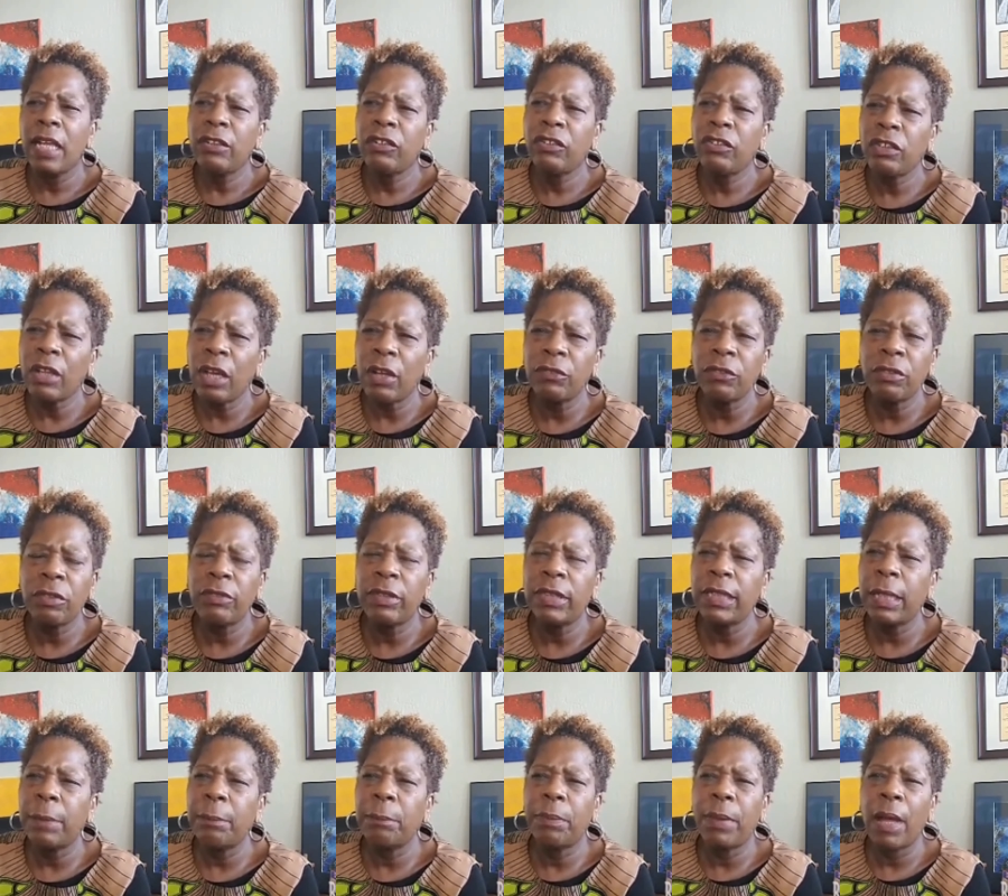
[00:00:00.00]

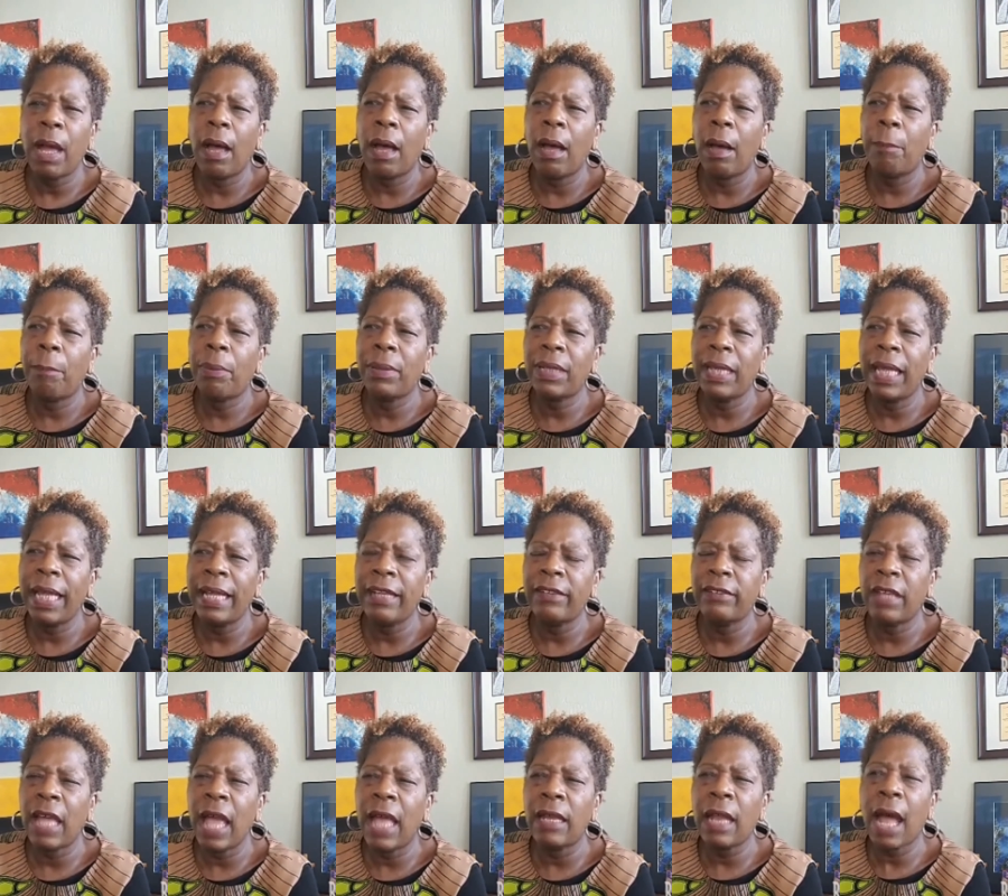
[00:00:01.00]
Sheltering in uh,
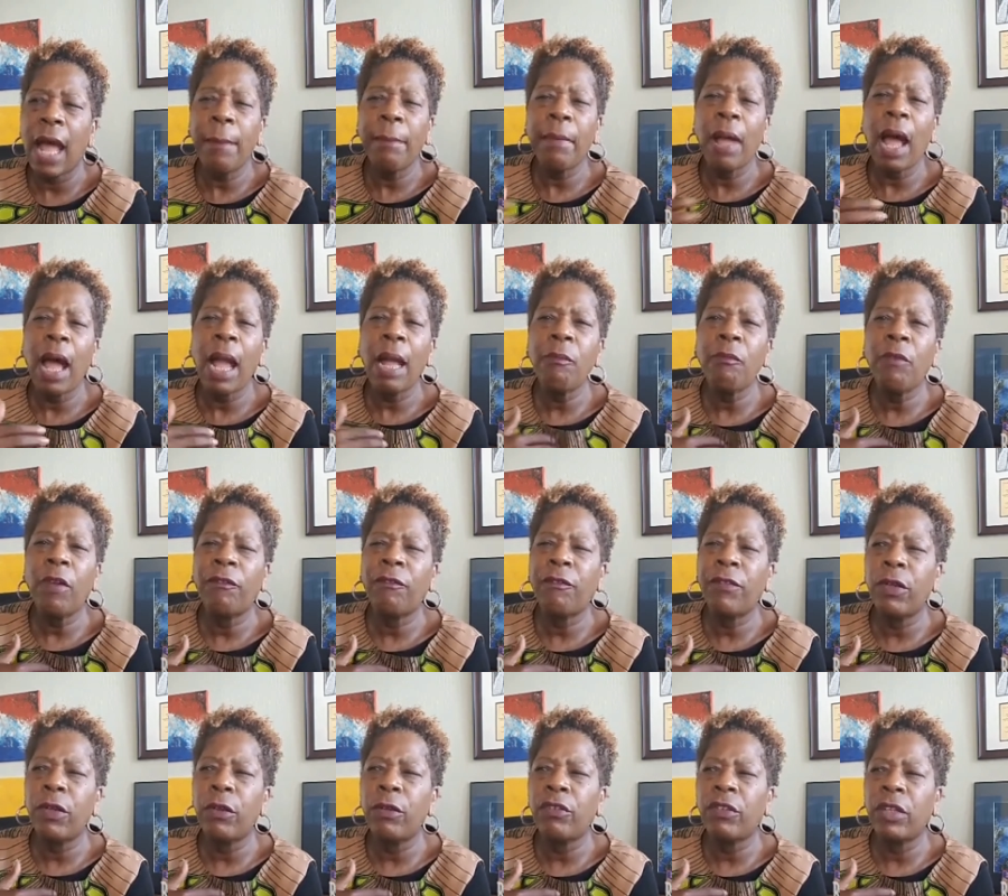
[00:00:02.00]
place, and I'm I'm
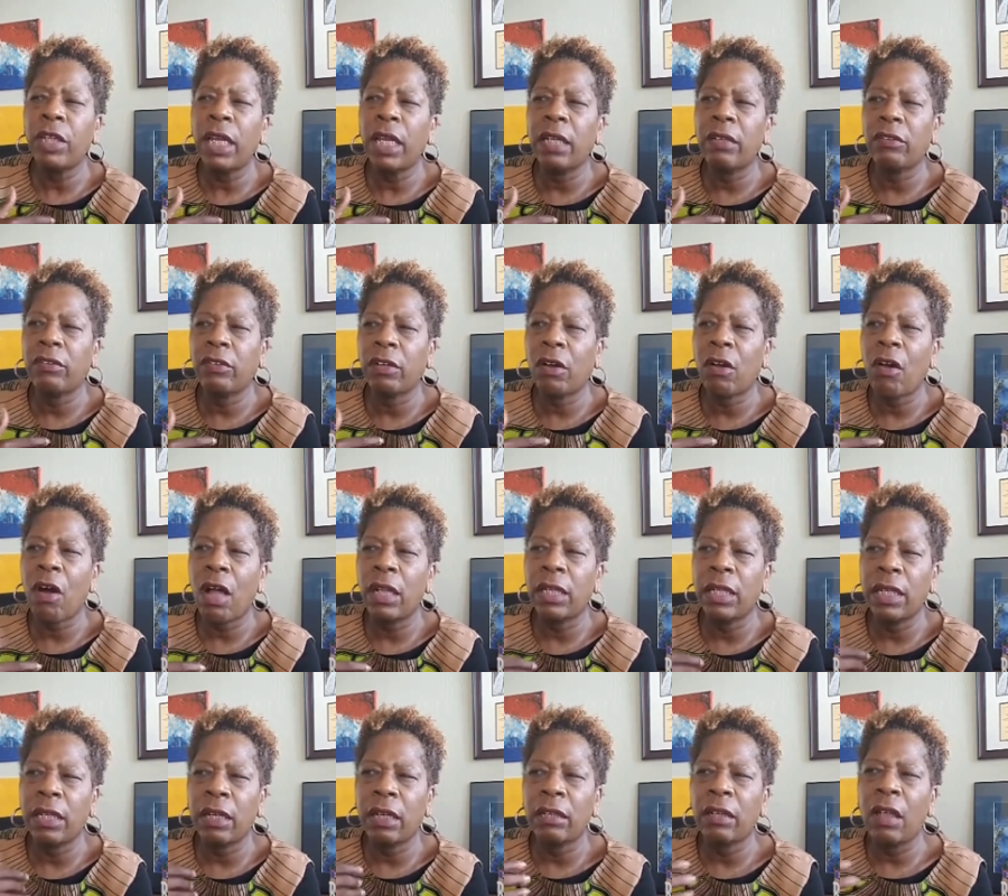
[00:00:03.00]
refusing it to call
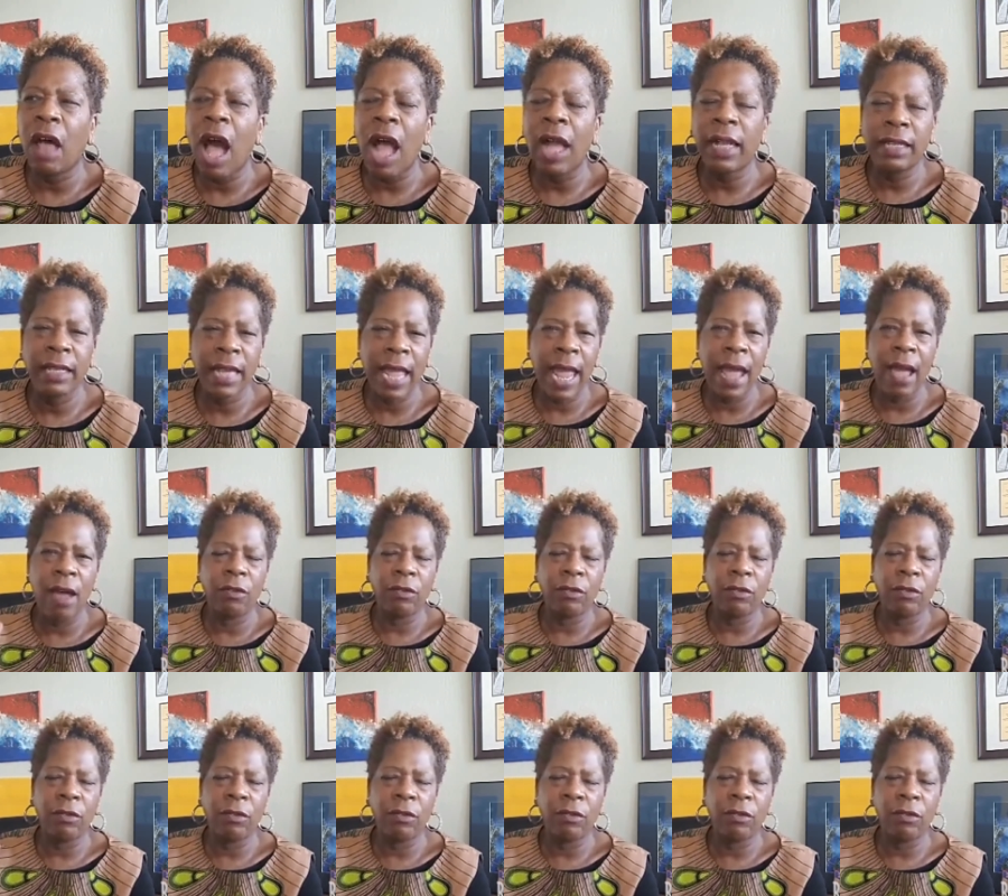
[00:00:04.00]
it a lockdown